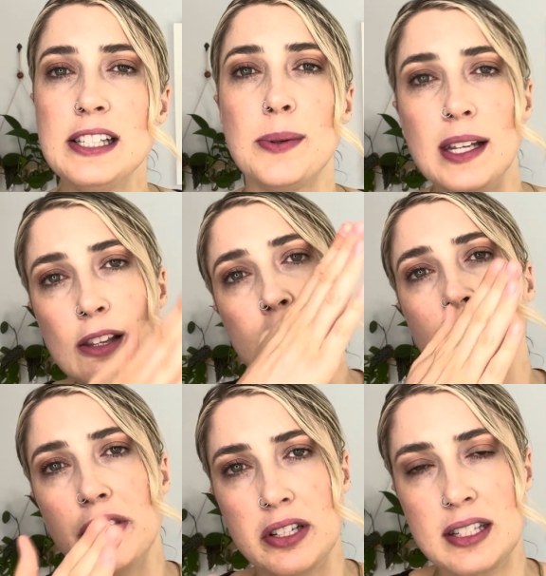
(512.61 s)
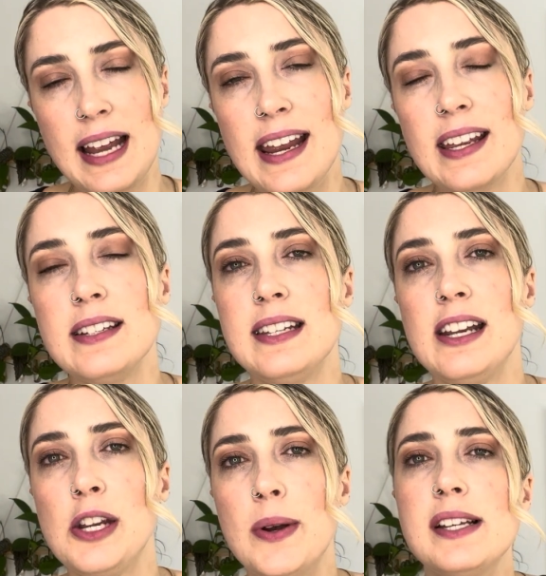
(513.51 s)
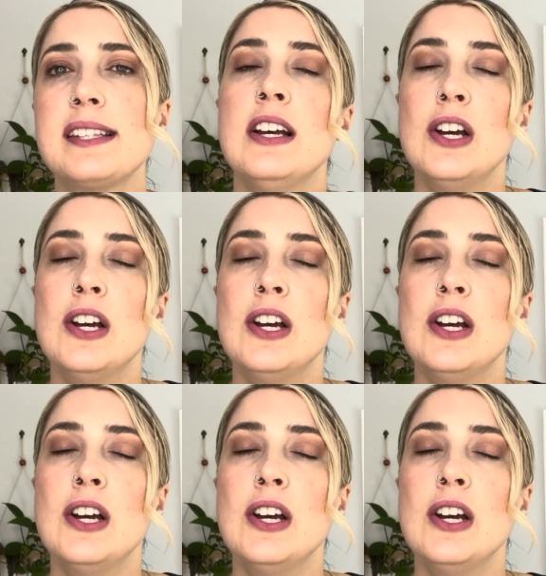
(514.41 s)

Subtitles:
So either it'll just stay continuous,